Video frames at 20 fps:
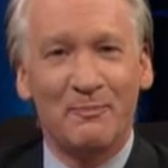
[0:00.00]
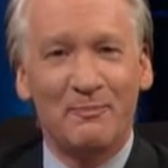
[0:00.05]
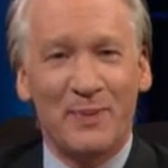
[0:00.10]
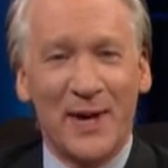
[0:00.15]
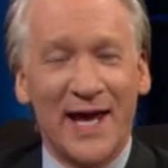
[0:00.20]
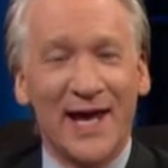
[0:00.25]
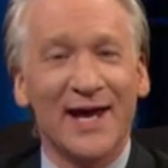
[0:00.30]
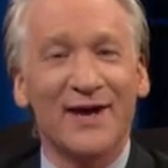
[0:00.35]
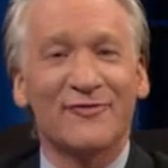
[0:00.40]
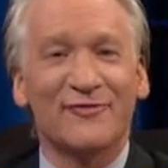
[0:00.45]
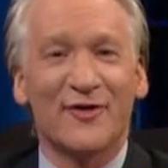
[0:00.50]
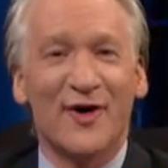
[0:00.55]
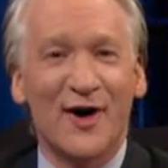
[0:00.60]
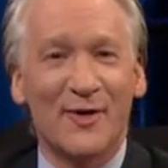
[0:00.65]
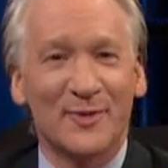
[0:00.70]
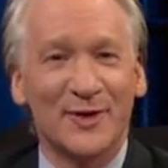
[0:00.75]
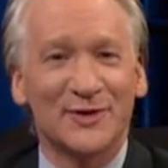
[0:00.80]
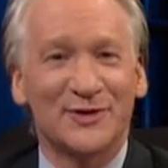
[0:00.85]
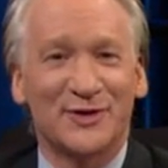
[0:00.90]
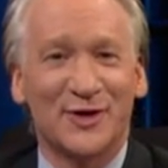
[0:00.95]
paying
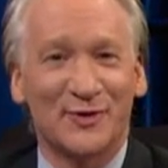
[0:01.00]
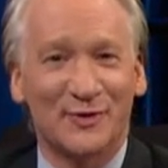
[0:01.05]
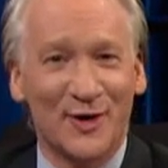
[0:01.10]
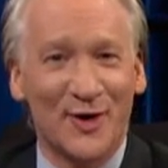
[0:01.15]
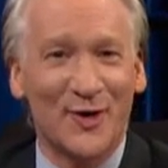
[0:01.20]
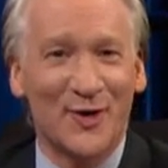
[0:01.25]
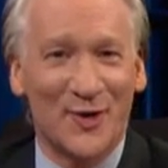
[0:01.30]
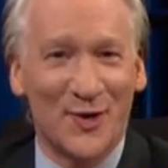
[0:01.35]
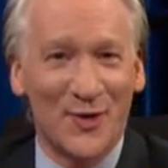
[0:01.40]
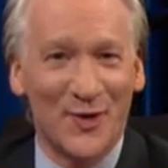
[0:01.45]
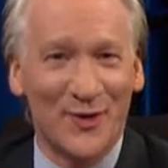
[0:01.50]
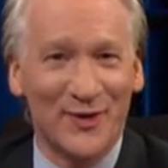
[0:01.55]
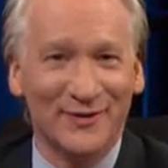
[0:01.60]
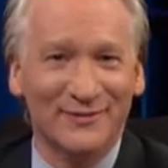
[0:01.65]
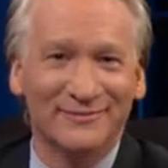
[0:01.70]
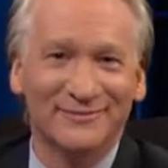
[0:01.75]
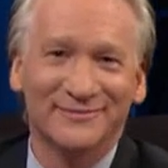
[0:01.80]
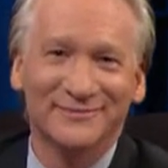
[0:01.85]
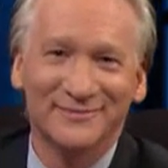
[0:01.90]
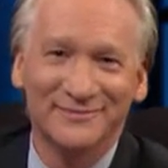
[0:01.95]
farmers to grow
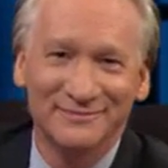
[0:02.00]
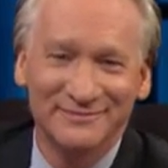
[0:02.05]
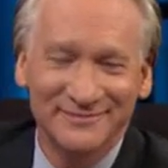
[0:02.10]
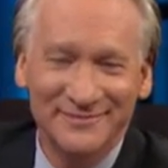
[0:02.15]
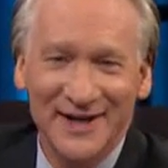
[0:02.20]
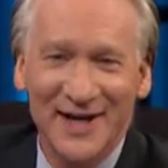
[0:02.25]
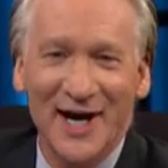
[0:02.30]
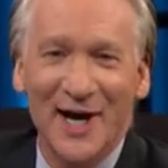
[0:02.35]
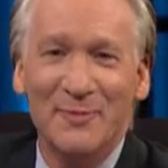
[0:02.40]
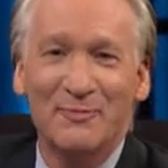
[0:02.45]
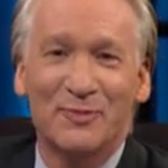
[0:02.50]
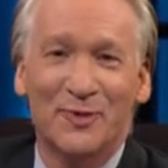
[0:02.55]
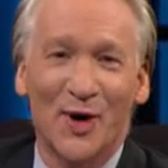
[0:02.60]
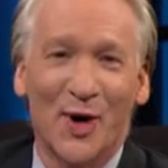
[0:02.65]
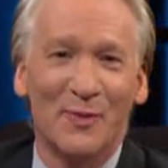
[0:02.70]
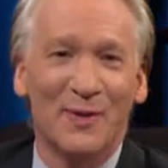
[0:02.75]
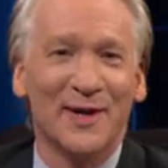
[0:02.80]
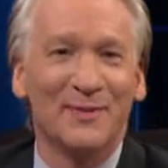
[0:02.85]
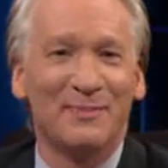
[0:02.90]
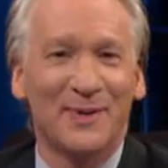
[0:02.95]
corn, and
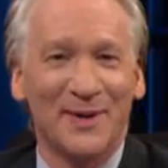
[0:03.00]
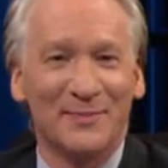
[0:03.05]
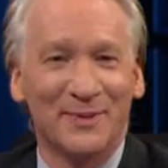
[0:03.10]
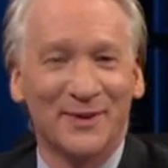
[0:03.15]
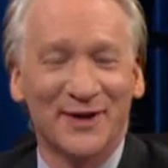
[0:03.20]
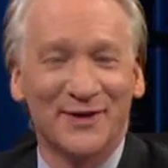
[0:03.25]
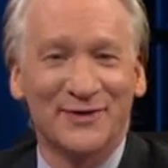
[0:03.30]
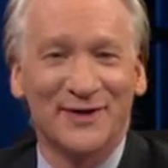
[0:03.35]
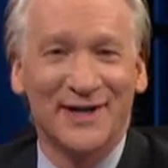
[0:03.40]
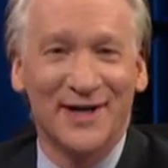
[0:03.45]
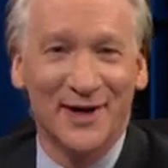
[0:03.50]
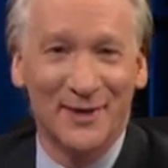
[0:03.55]
probing people at the